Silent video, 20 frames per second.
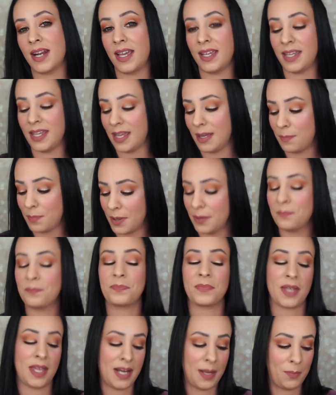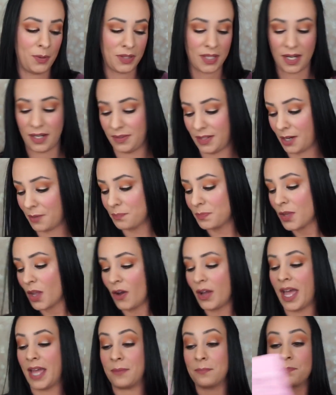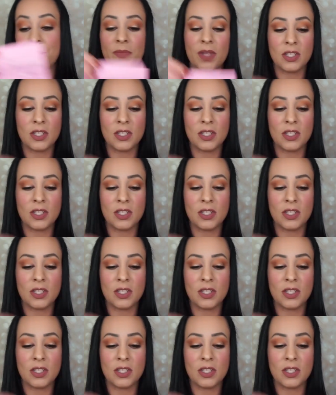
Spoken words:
I keep, and I put that in there. Okay.